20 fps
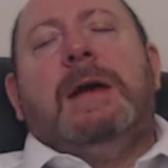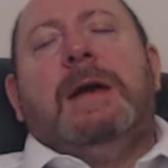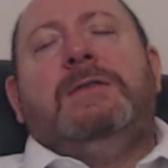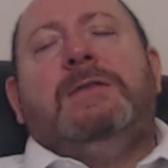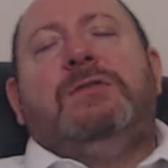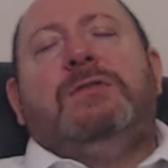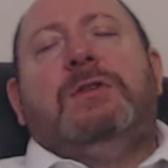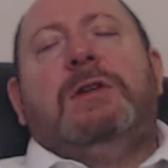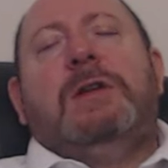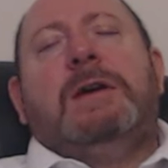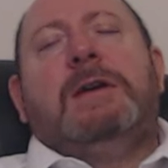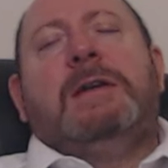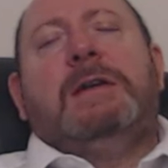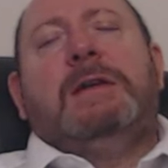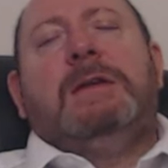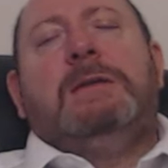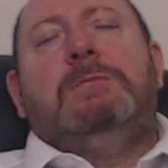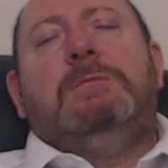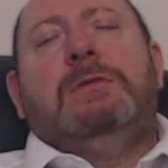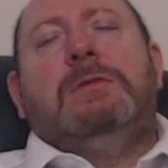And you're
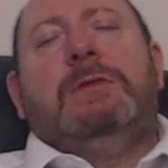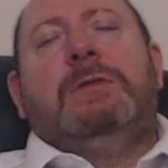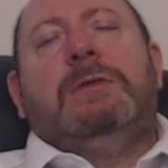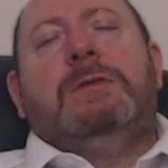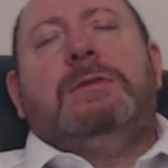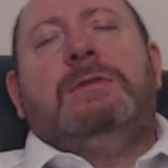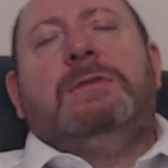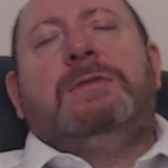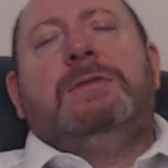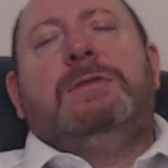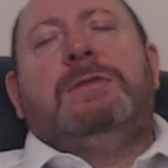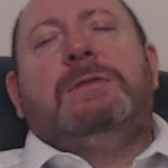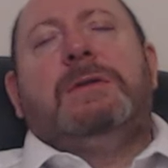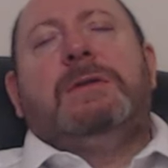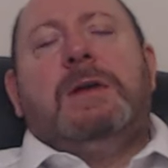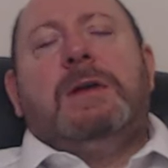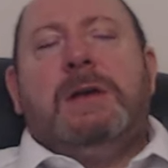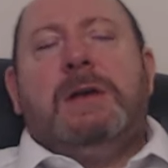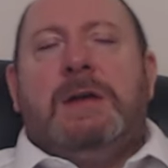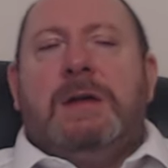lucky because